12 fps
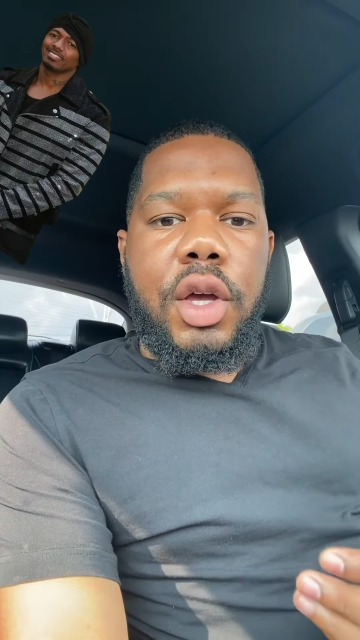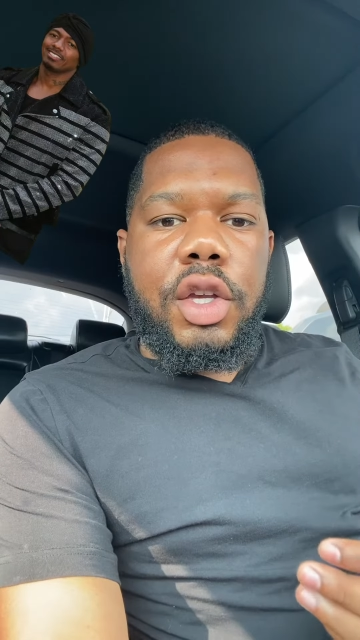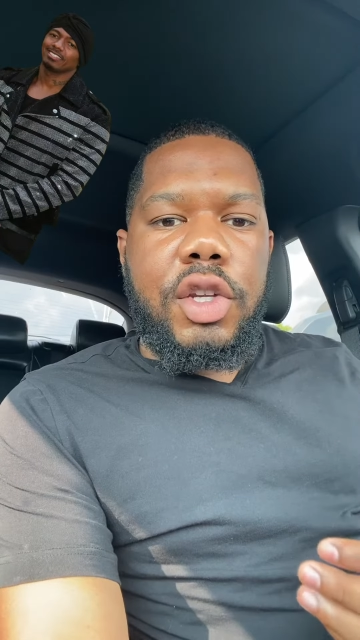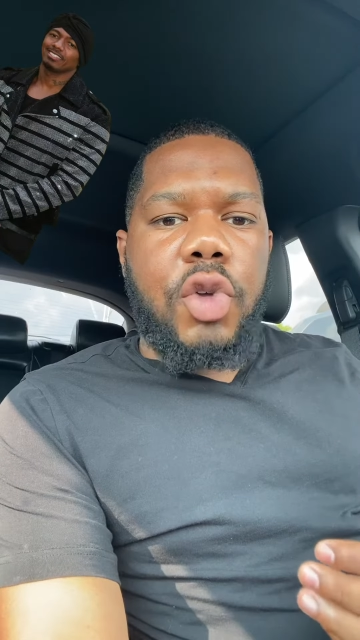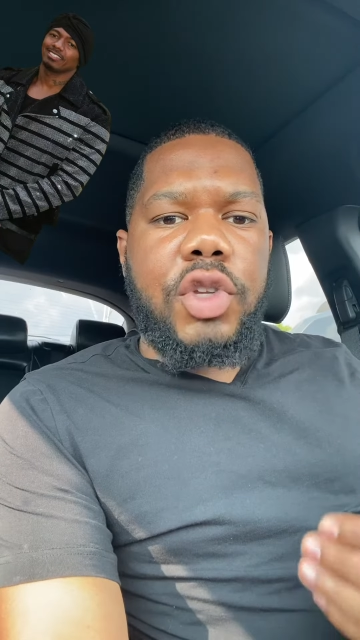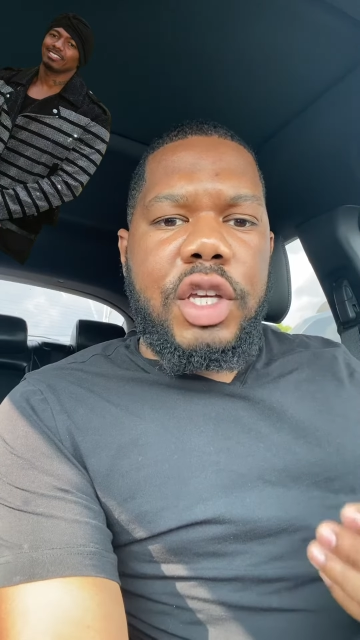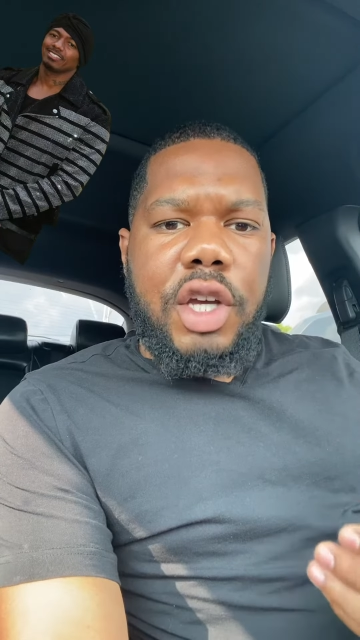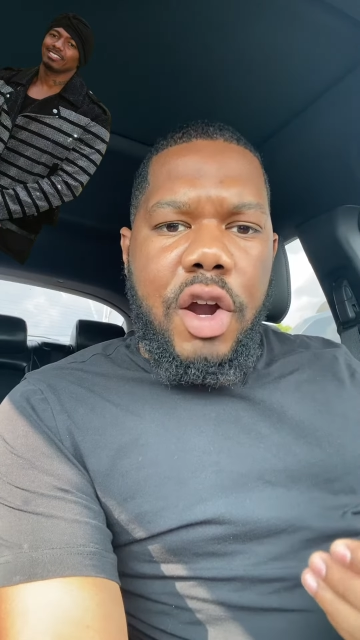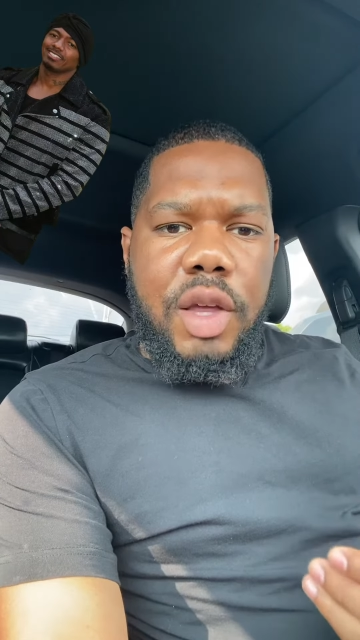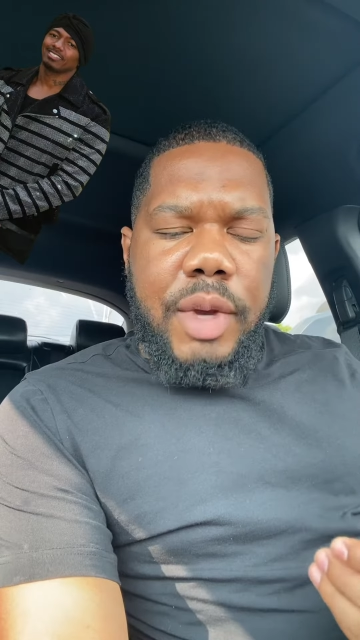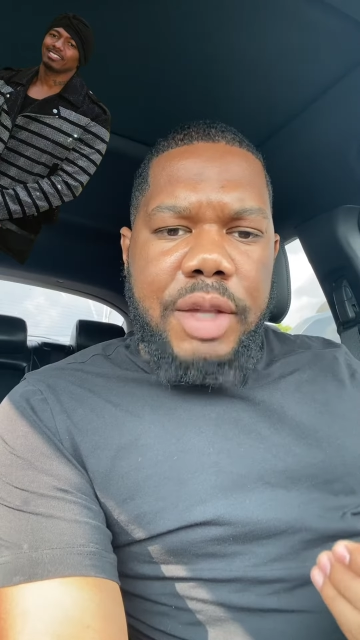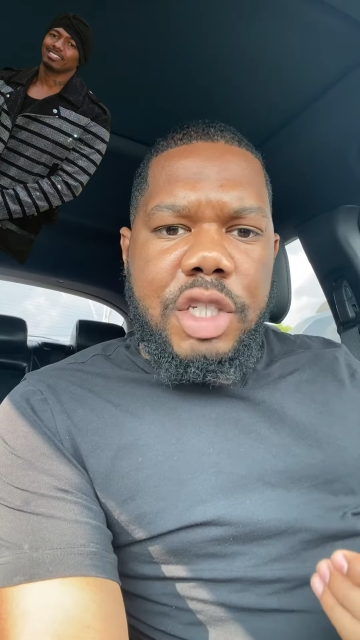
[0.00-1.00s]
You know, Nick
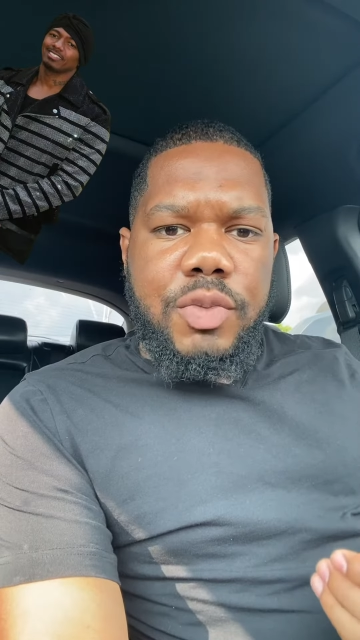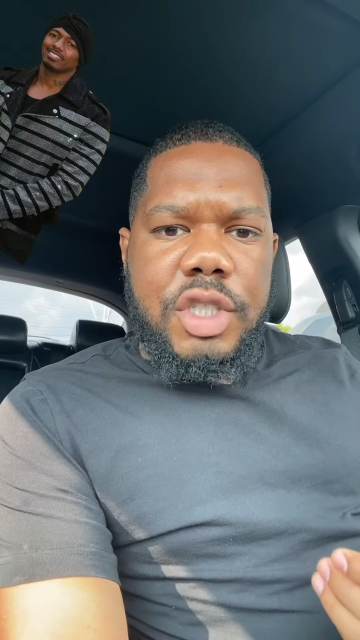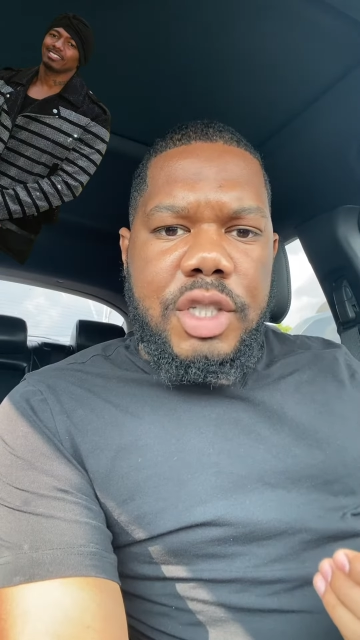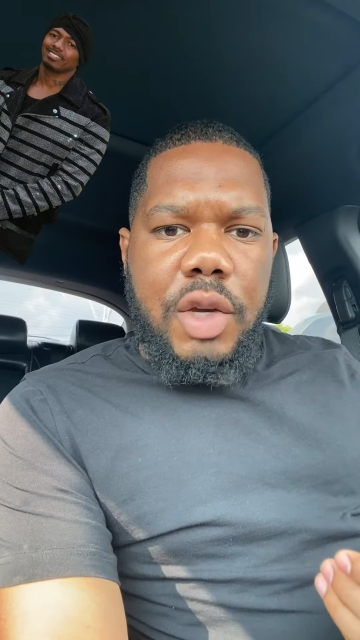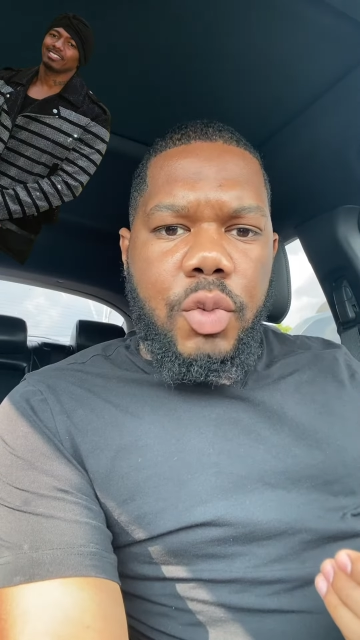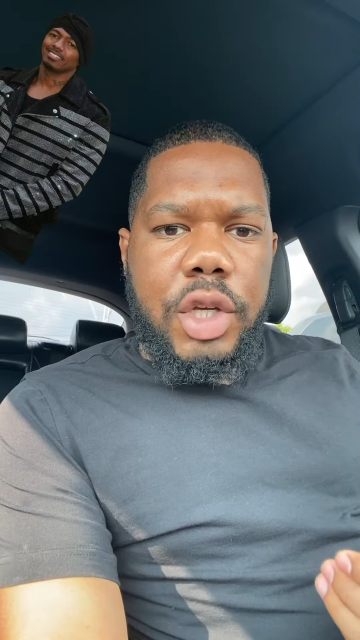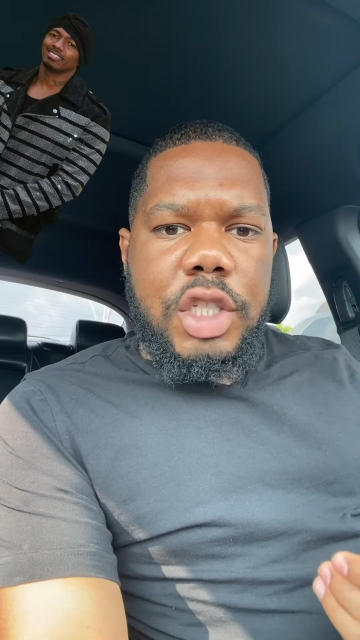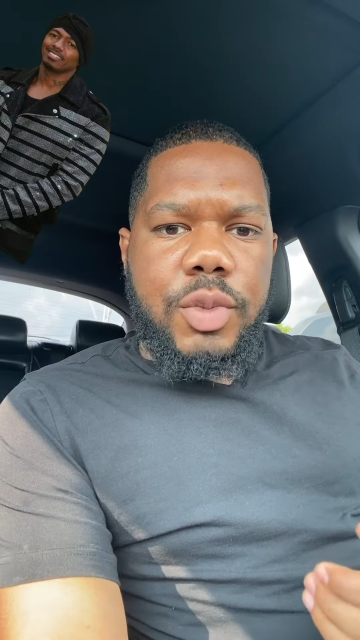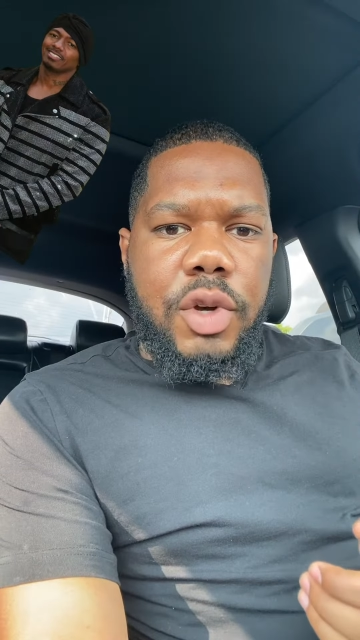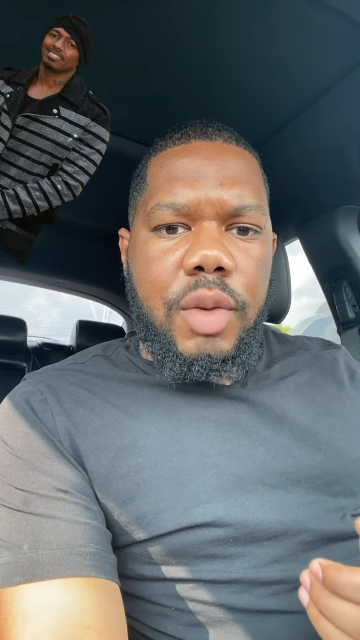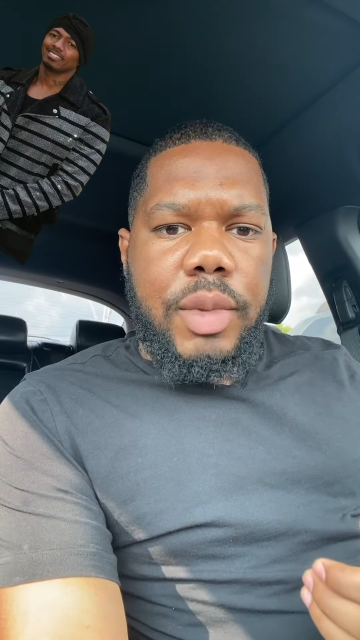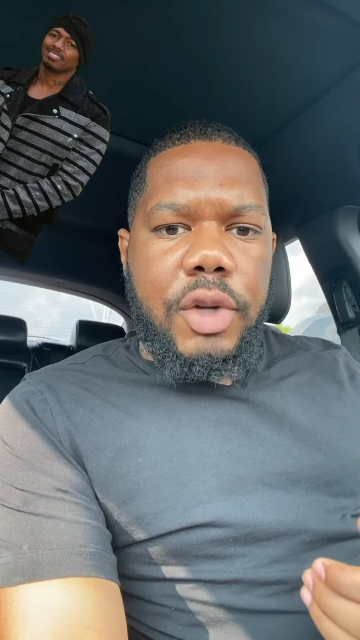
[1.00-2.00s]
already made this mistake when he
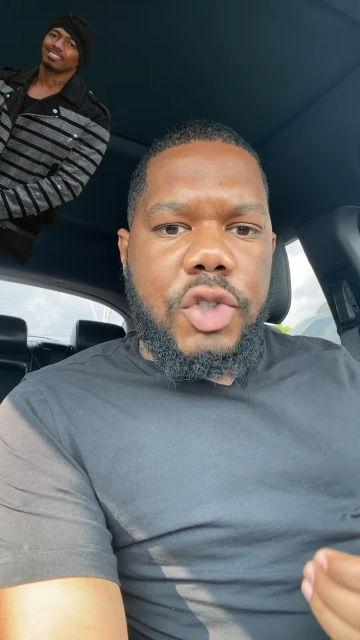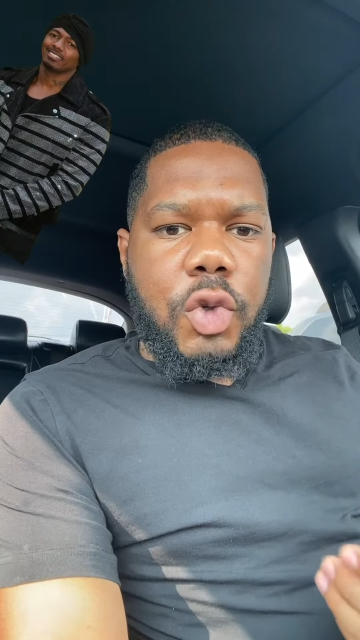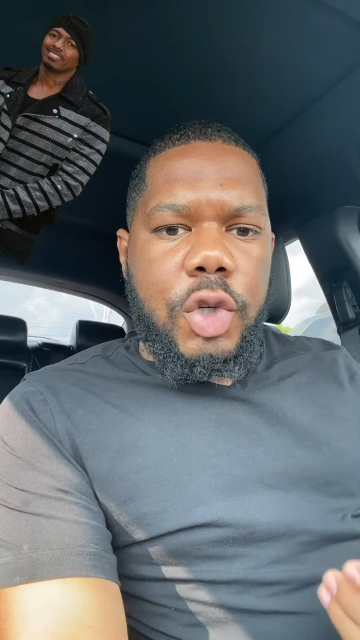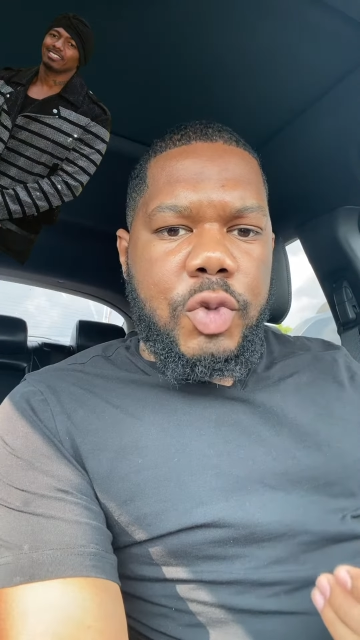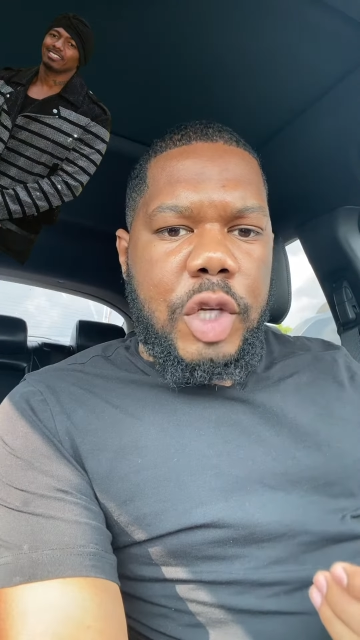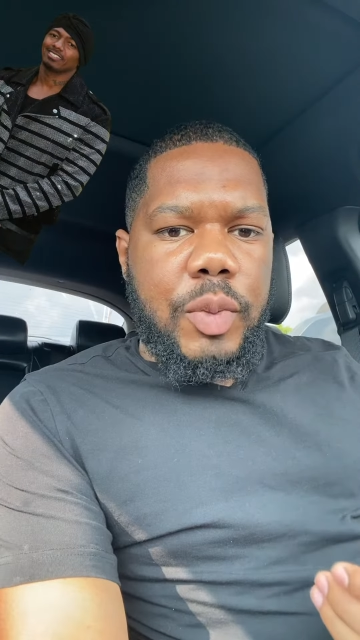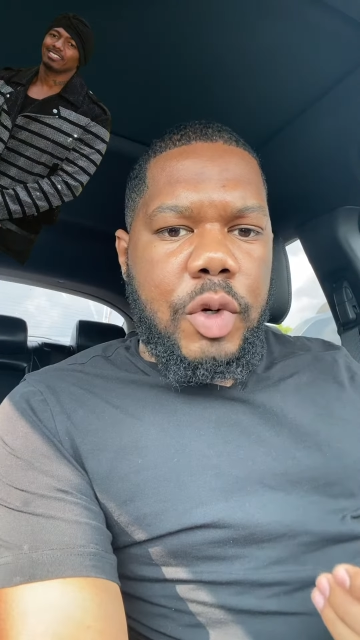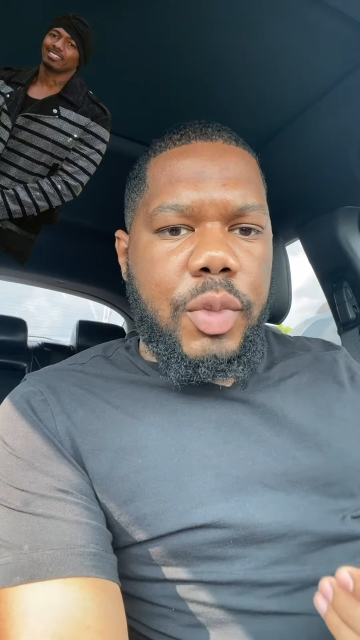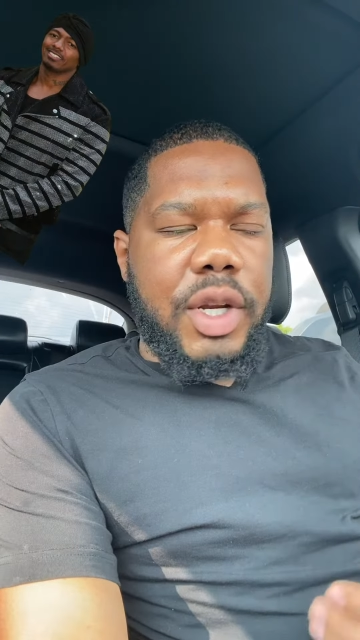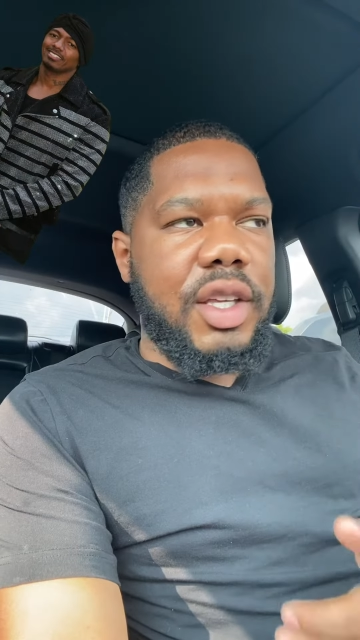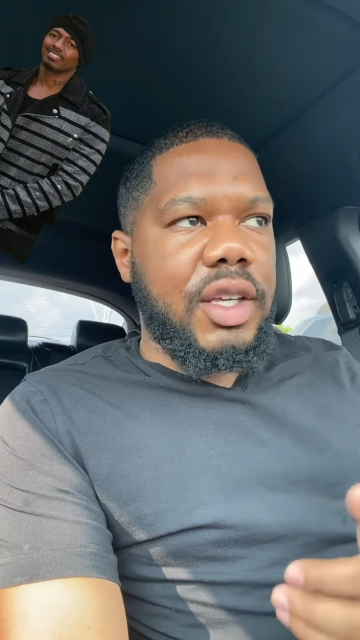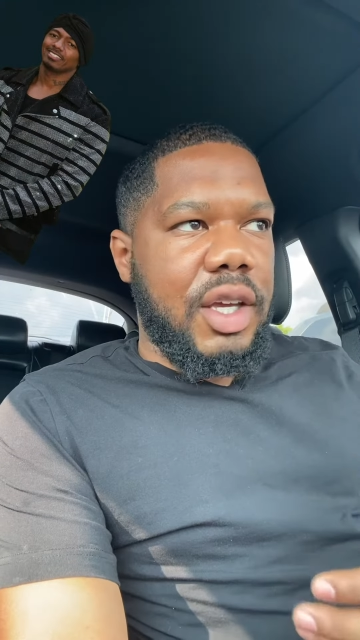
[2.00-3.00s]
spoke about Jewish people.
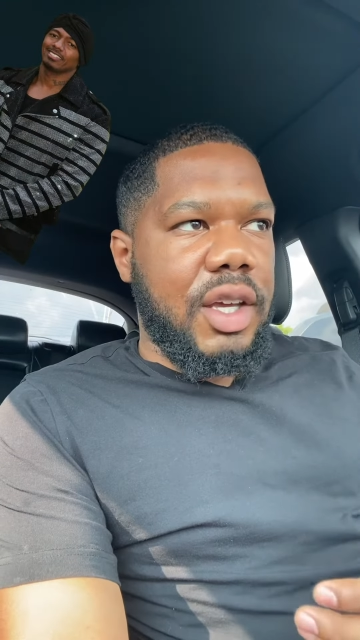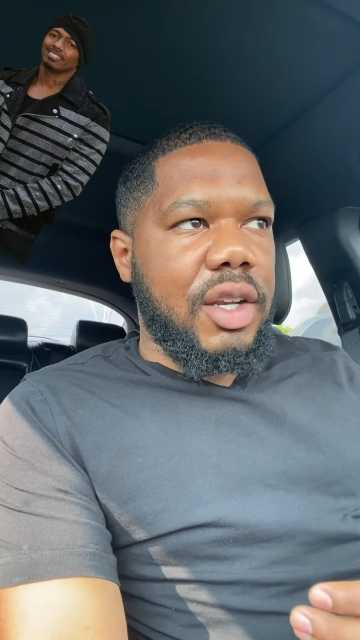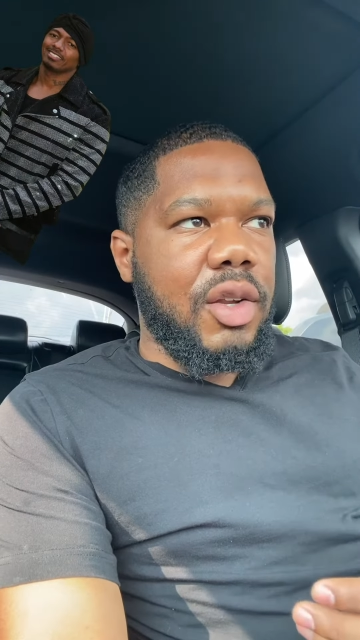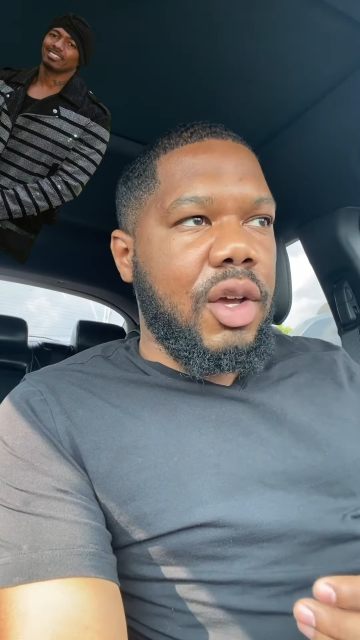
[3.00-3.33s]
But again,